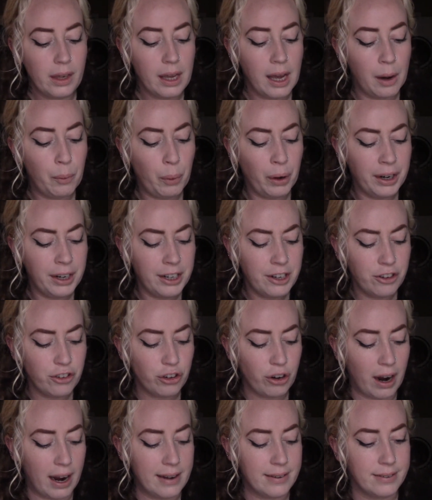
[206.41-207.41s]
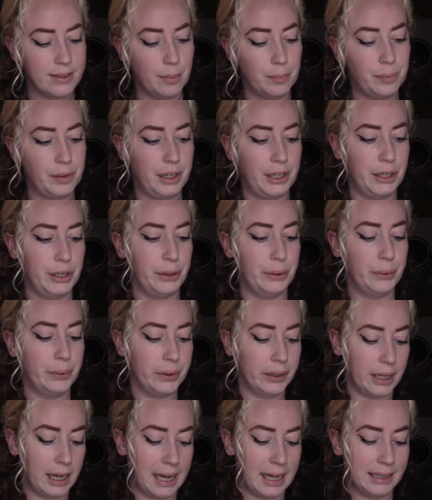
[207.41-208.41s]
I wanted to try something
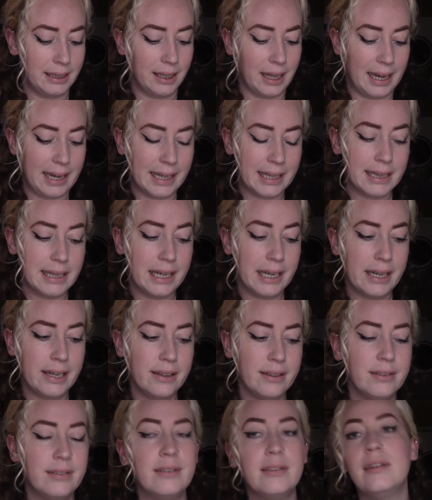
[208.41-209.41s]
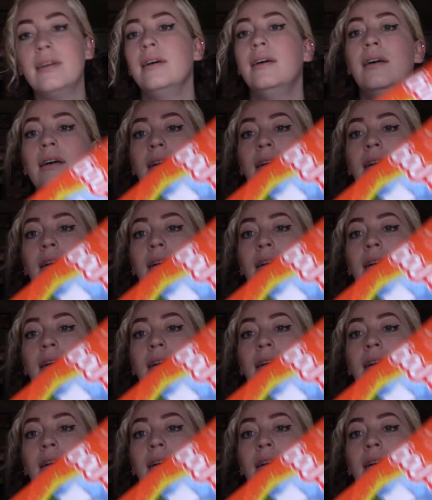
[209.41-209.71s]
new. I like these.